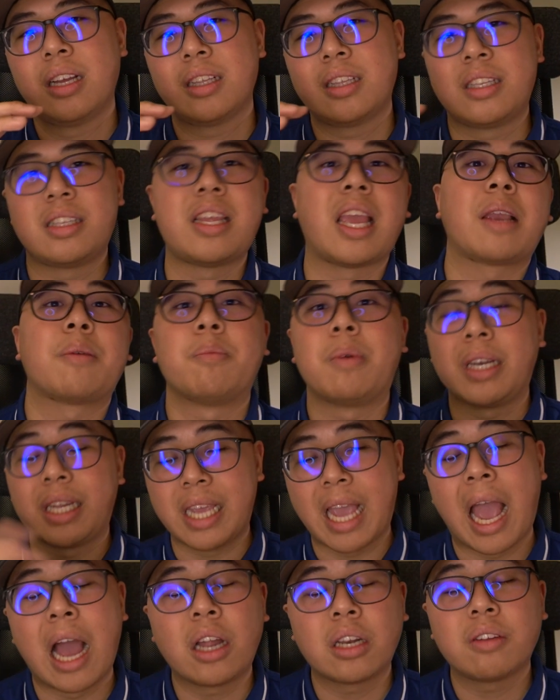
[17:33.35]
take
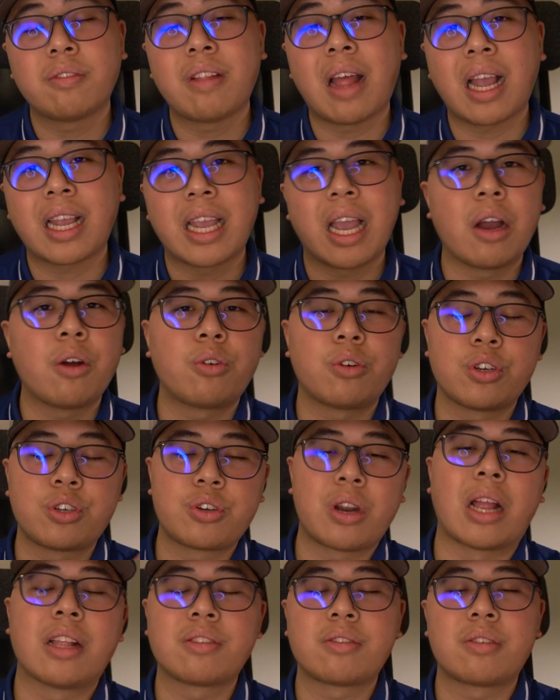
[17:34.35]
money out of that account or
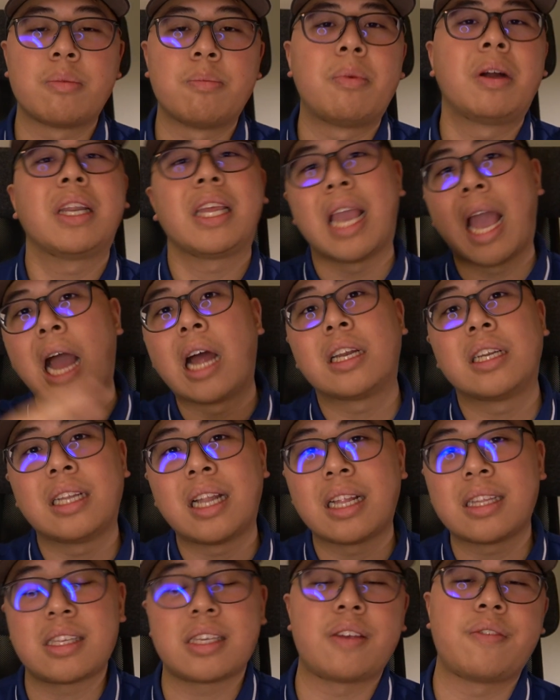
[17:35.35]
transfer money out of
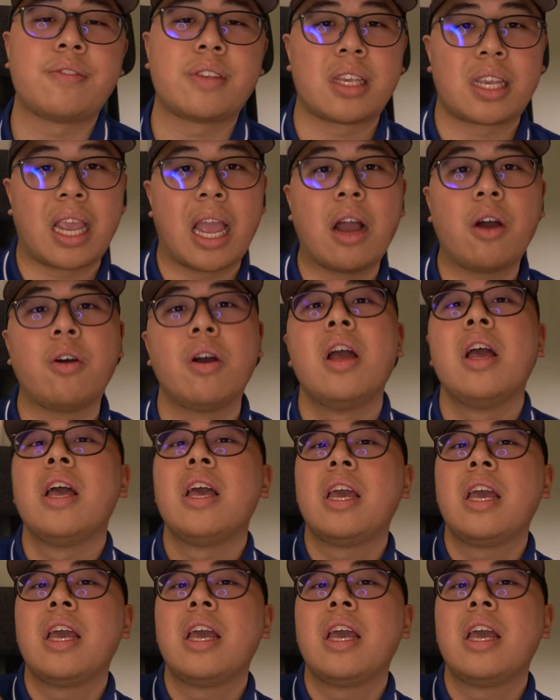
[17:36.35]
that savings account.